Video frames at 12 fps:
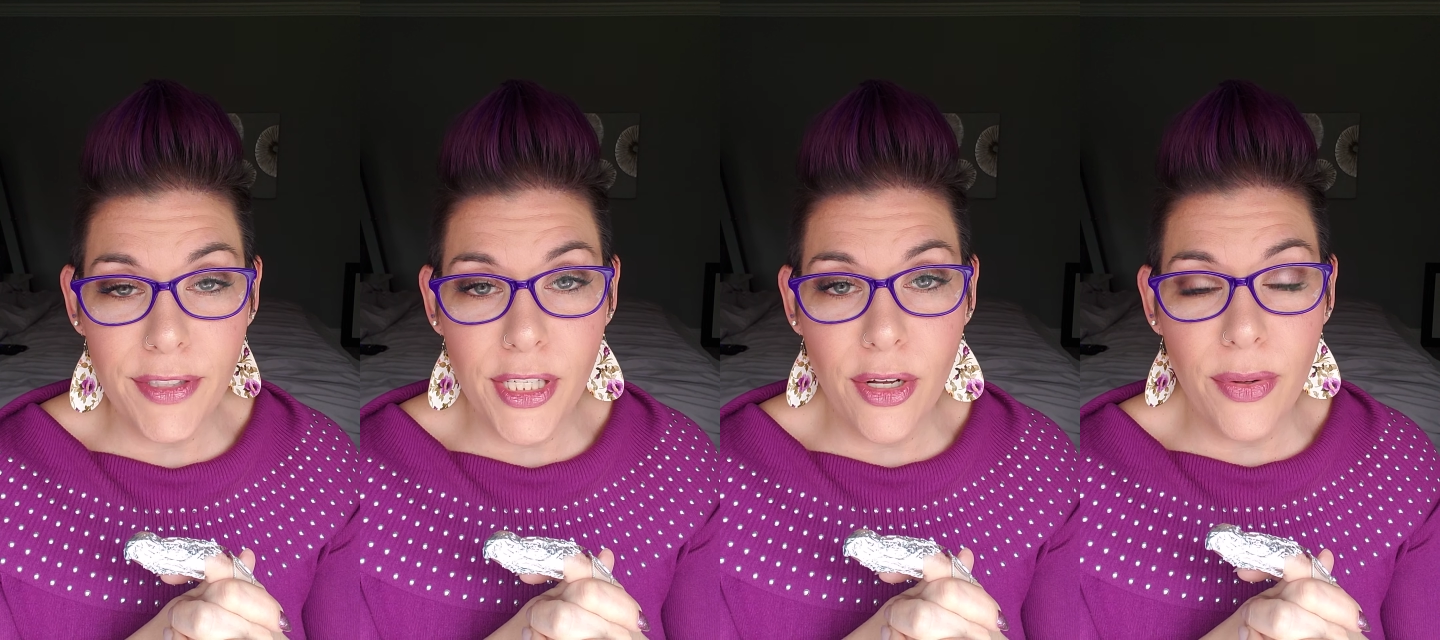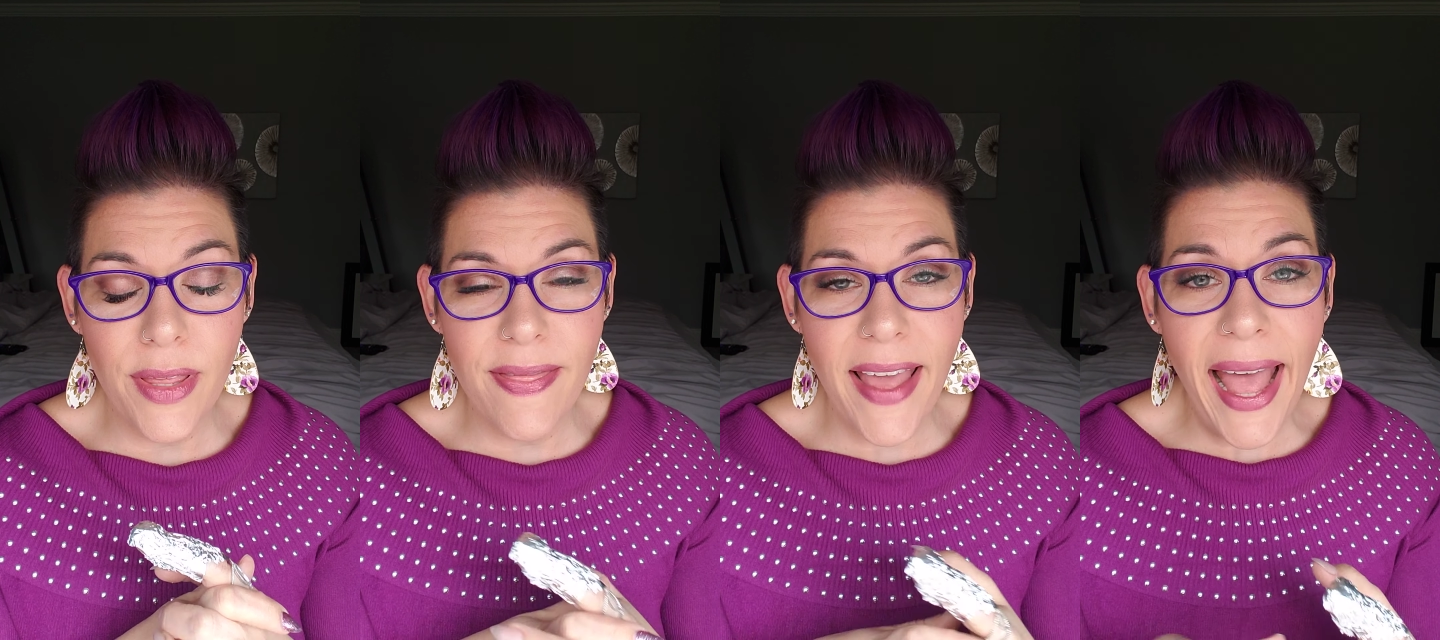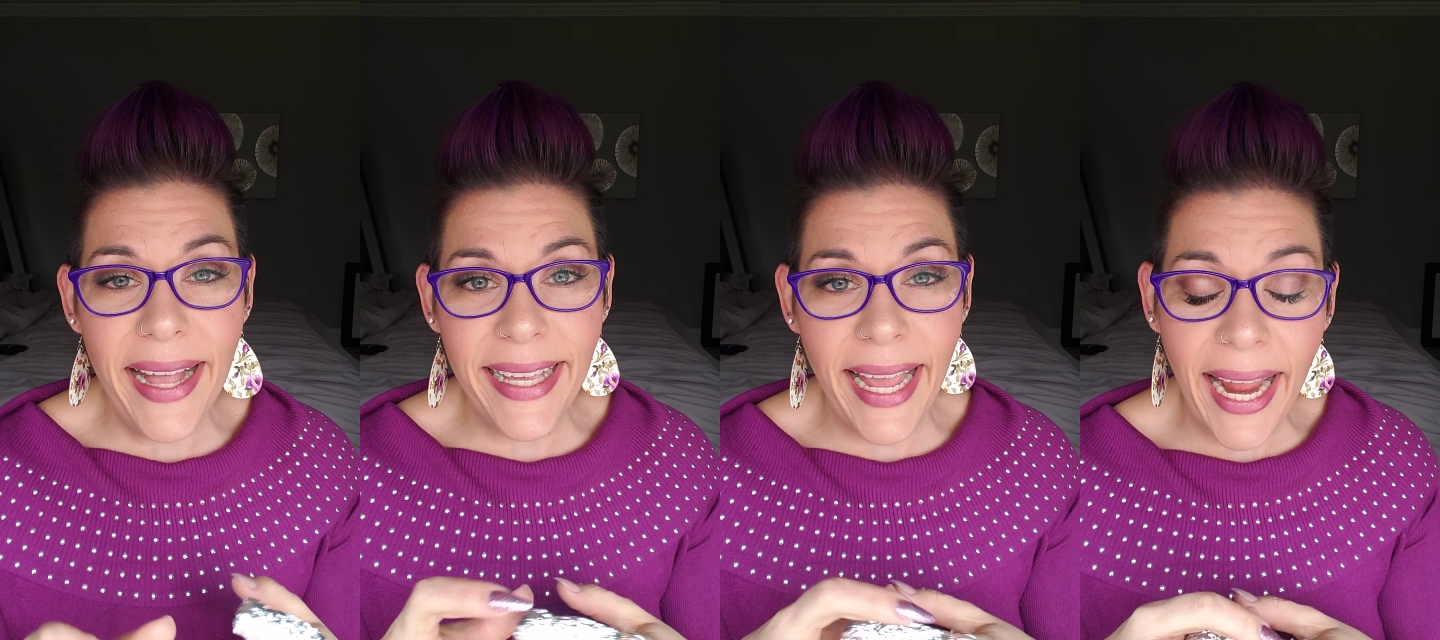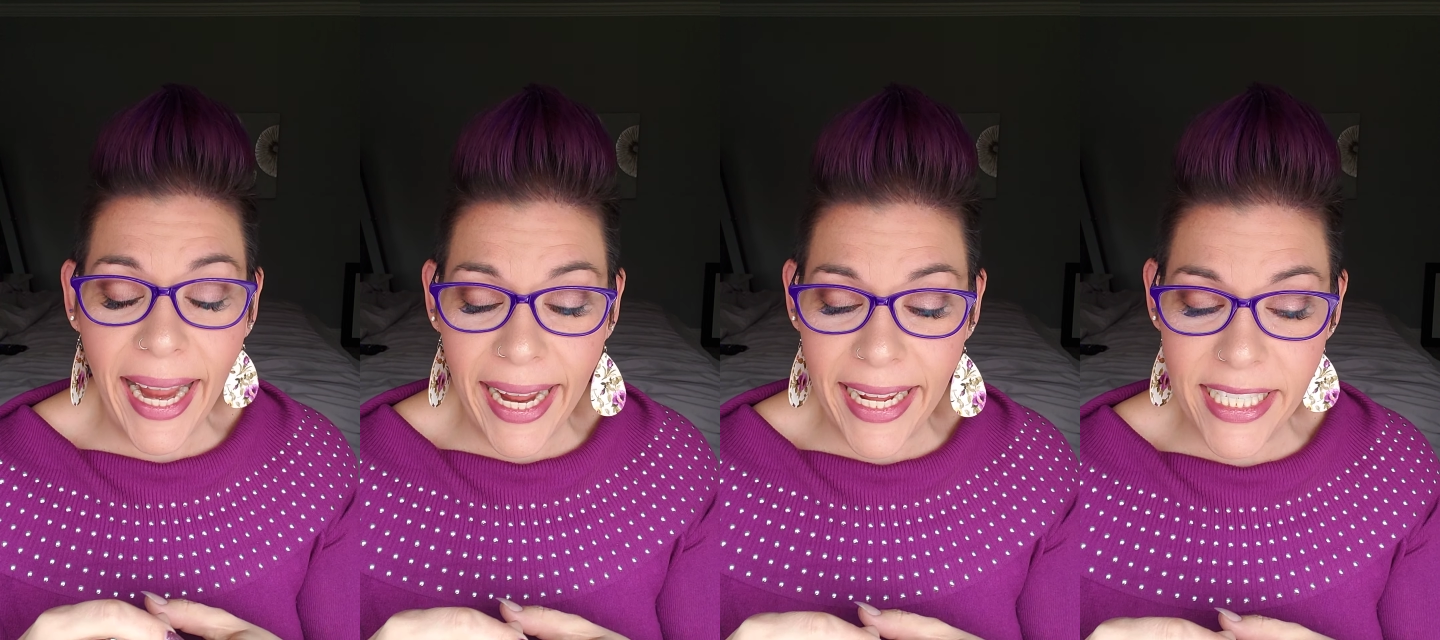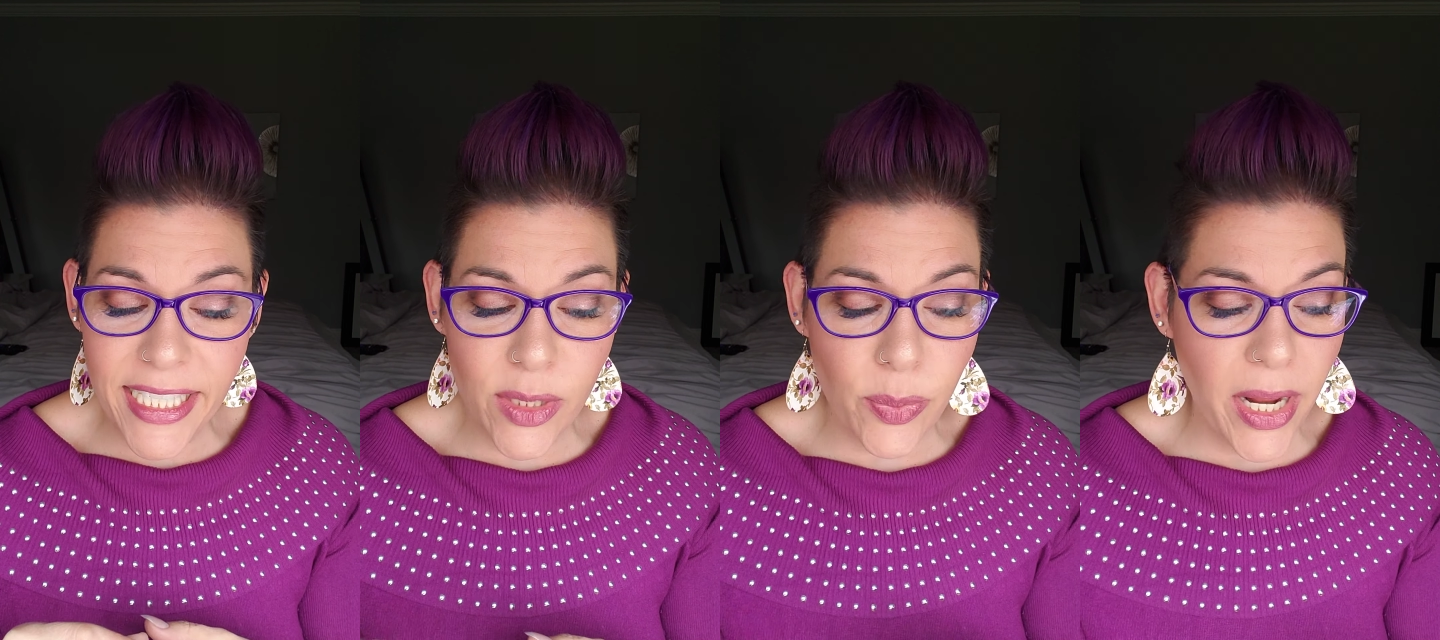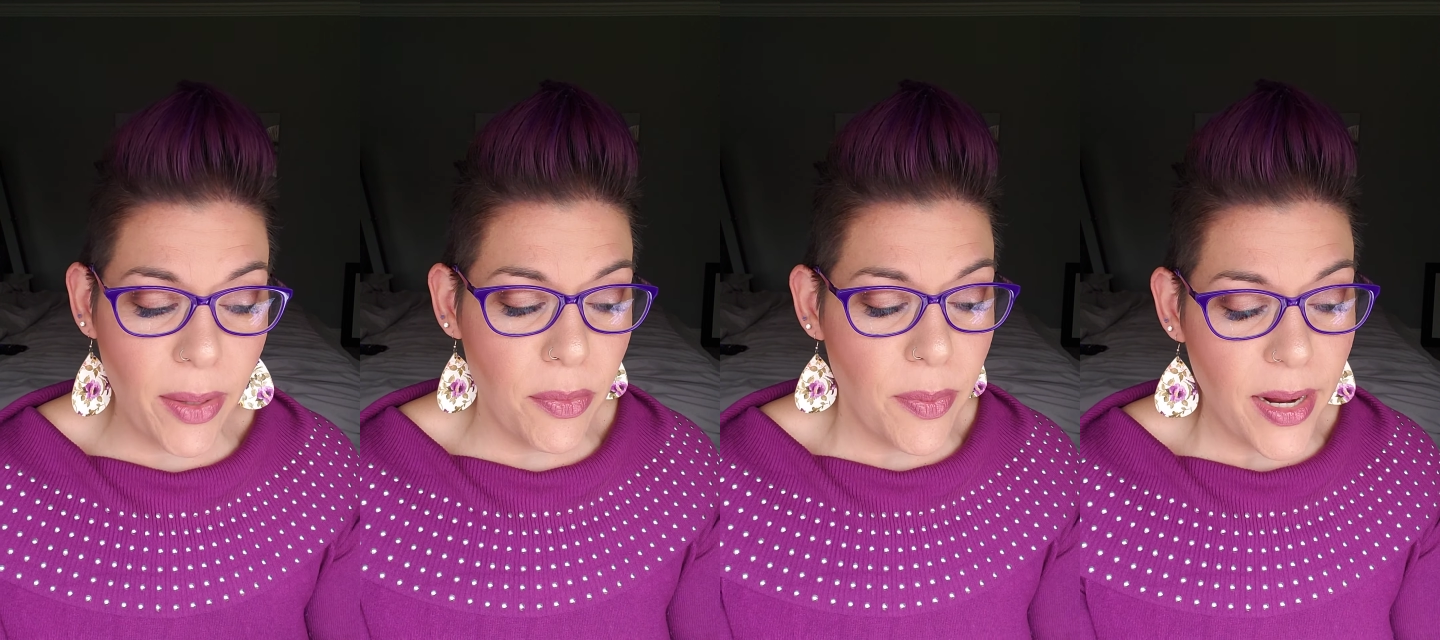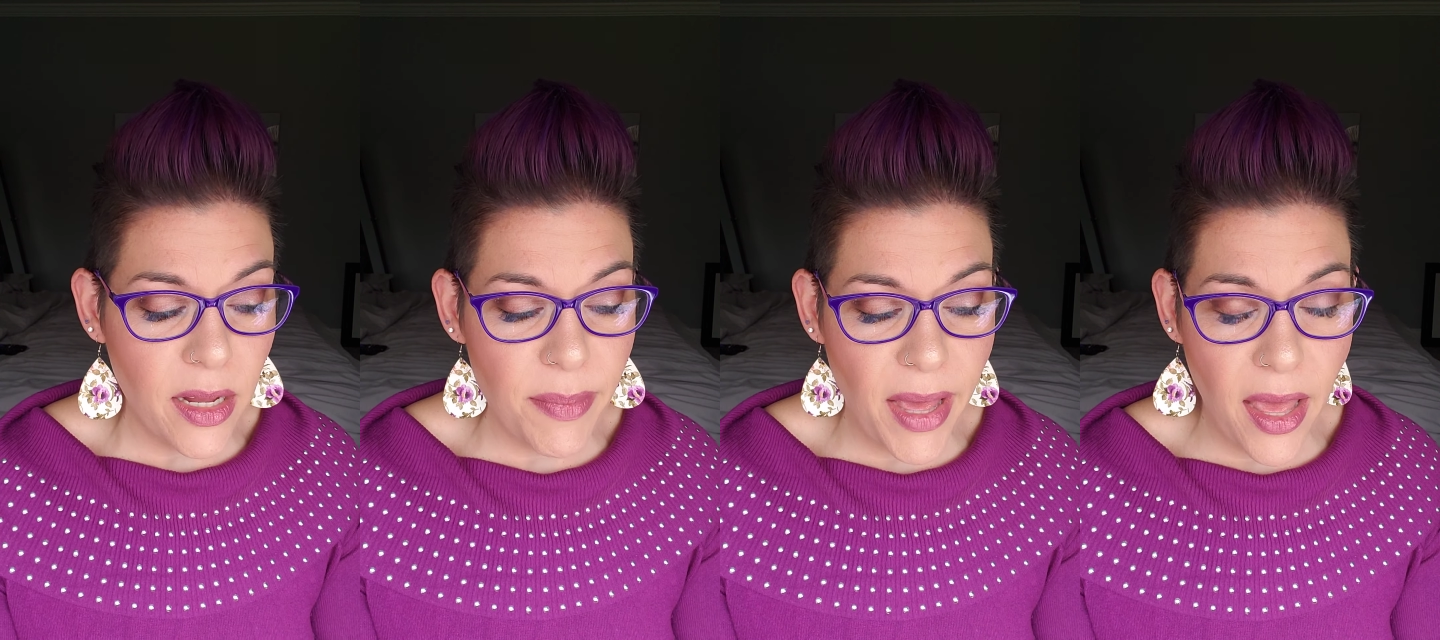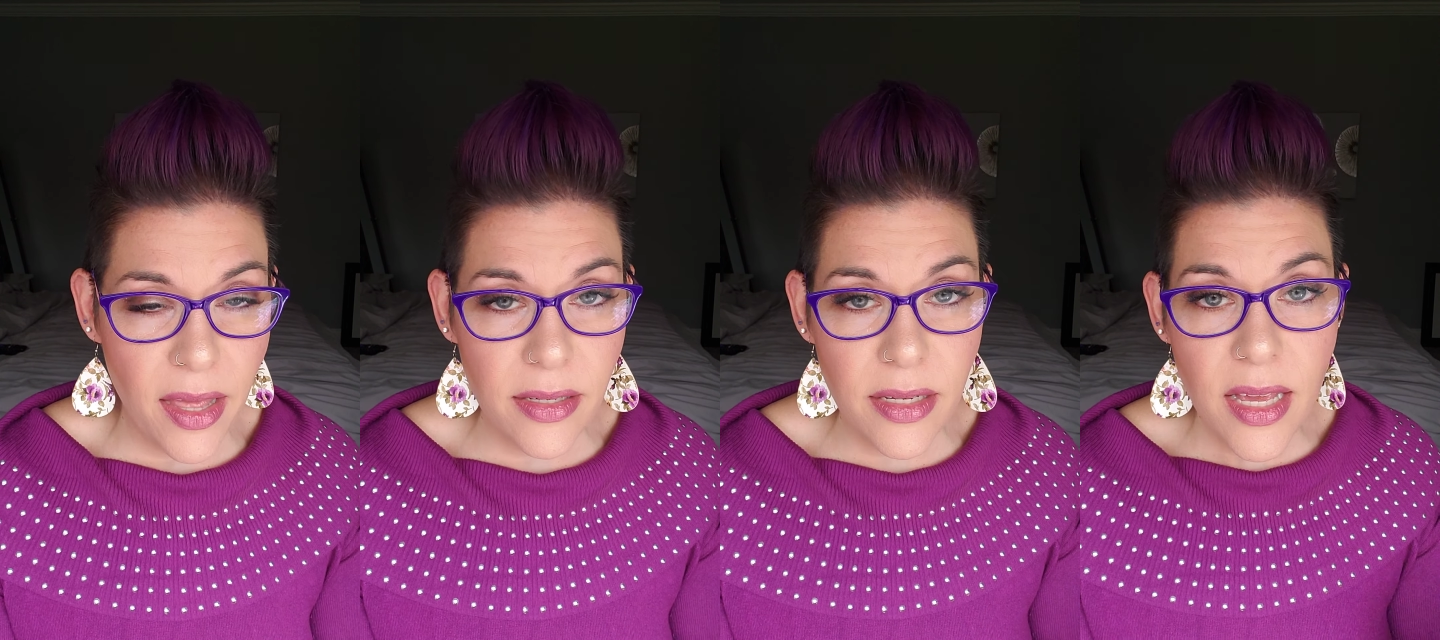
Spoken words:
So in that case, what I would recommend,